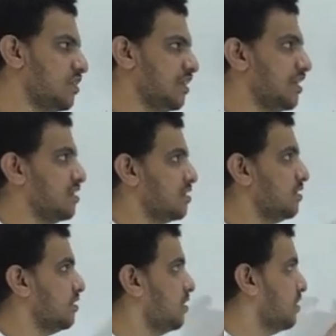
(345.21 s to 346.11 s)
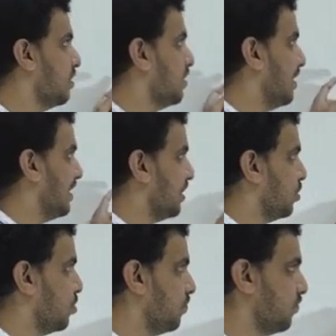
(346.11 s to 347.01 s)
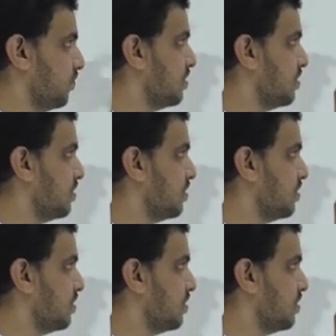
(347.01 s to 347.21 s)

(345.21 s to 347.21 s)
that is a area of,